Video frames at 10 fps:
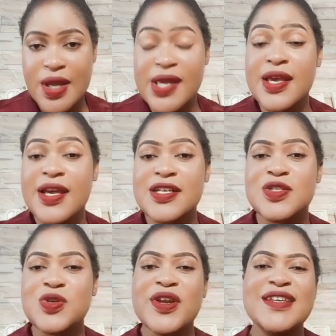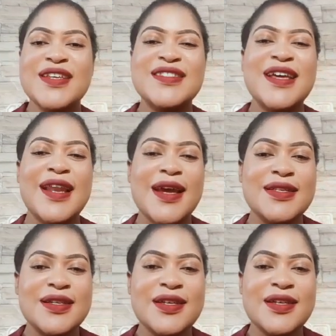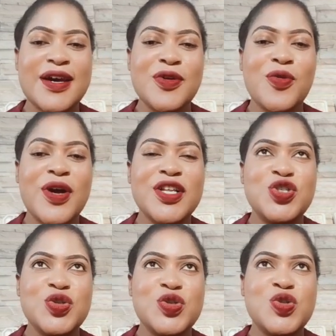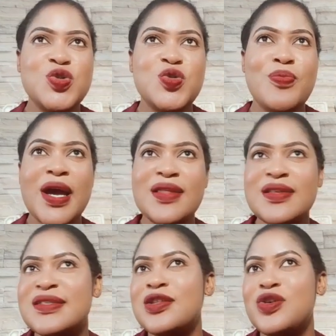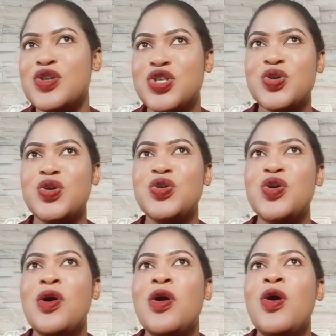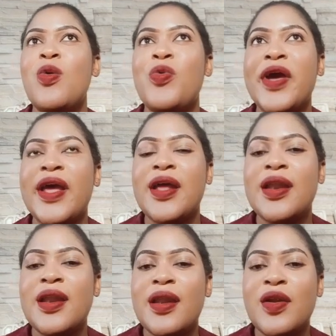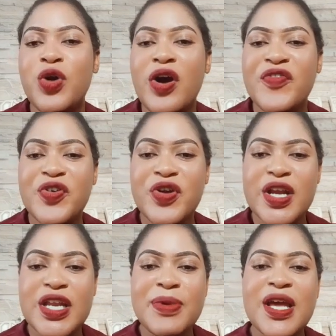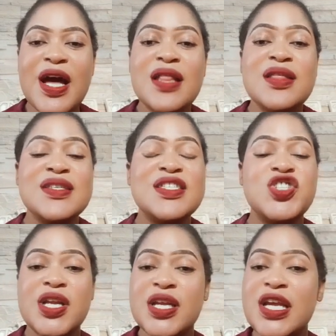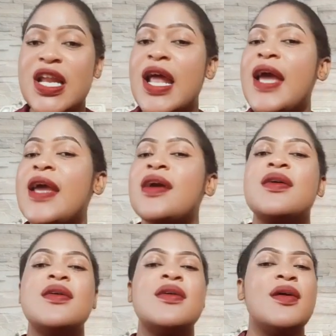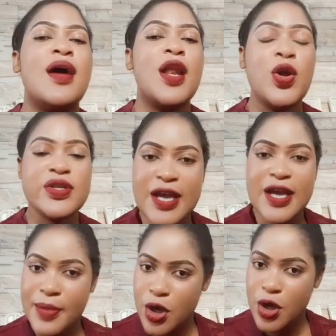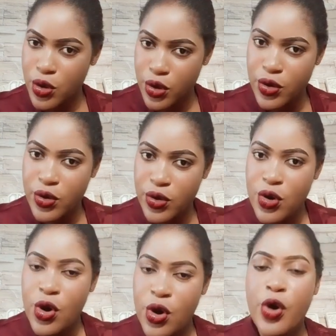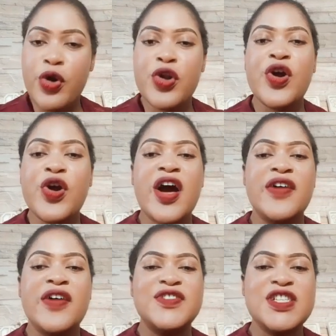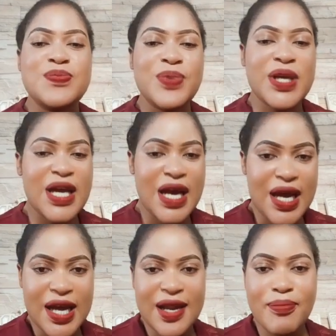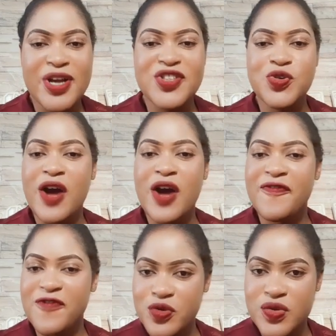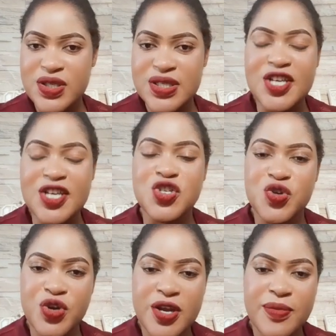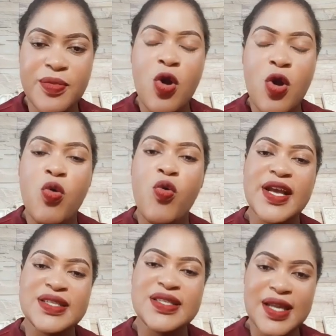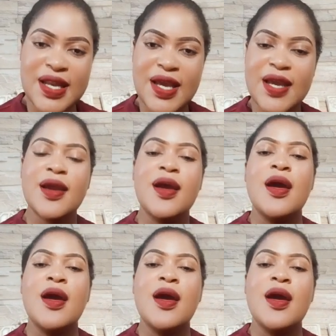Yeah, so when I say lightening, I don't want you to buy this lotion when you have already begun this journey like a long time ago, or you have just begun but you have used extreme whitening